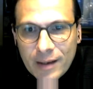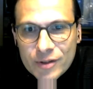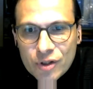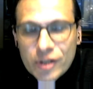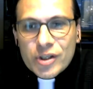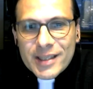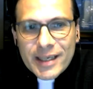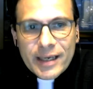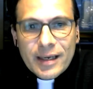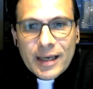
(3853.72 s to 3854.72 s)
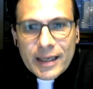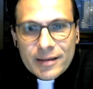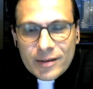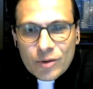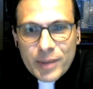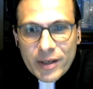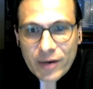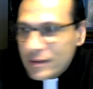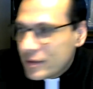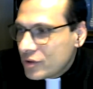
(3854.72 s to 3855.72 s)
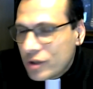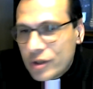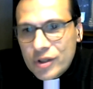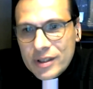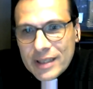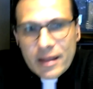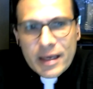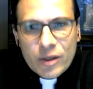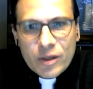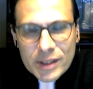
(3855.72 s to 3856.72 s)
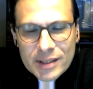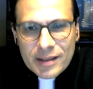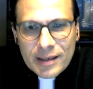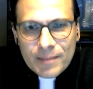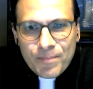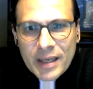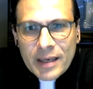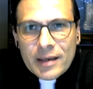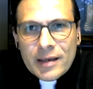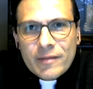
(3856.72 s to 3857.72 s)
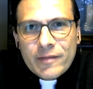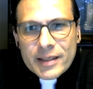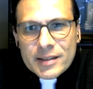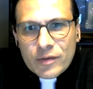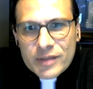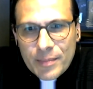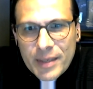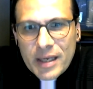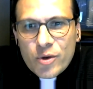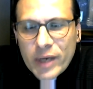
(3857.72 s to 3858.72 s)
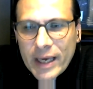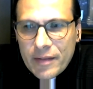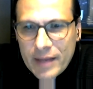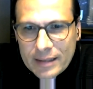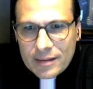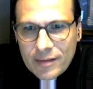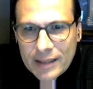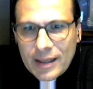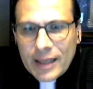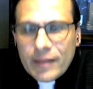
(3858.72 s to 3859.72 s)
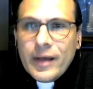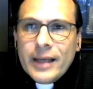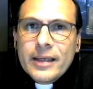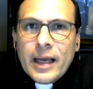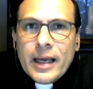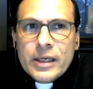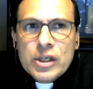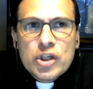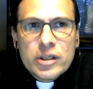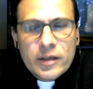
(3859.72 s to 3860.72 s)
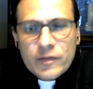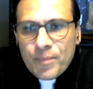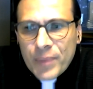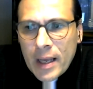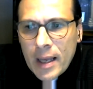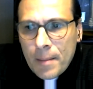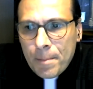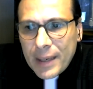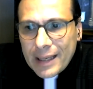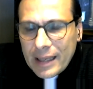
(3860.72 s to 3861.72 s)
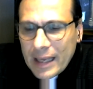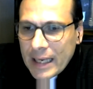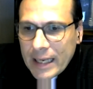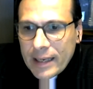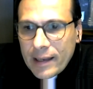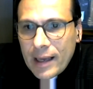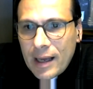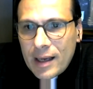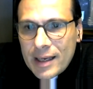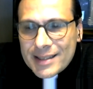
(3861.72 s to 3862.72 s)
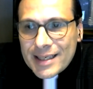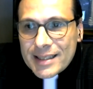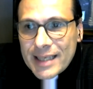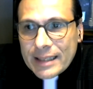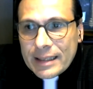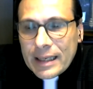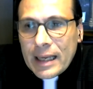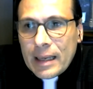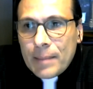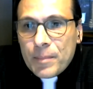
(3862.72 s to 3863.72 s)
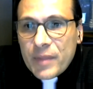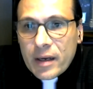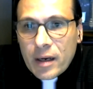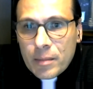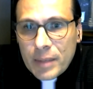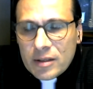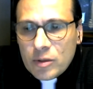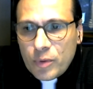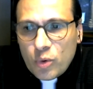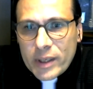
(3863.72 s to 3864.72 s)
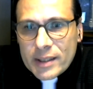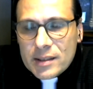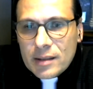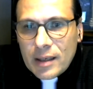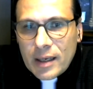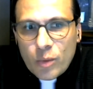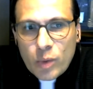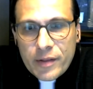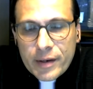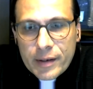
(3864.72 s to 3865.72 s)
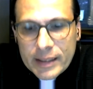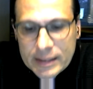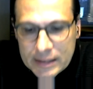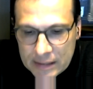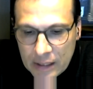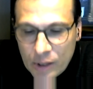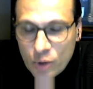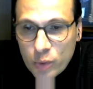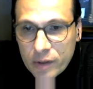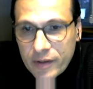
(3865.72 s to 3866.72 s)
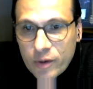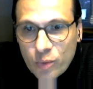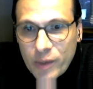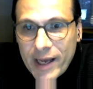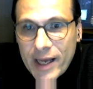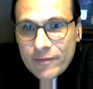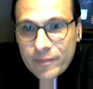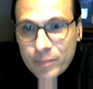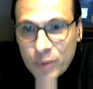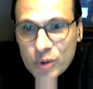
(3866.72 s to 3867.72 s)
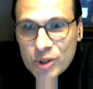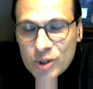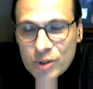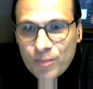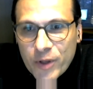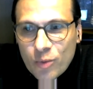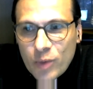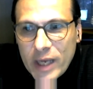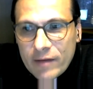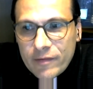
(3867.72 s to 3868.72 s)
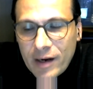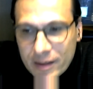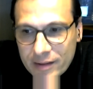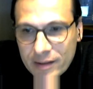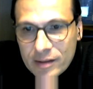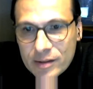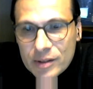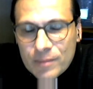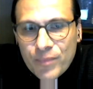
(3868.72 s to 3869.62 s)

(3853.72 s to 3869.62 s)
churches in England to be read in churches. I think it was the Friends of Sabil UK that led that initiative. But as I said, there are multiple ways, whether we're there, we have books, we have articles,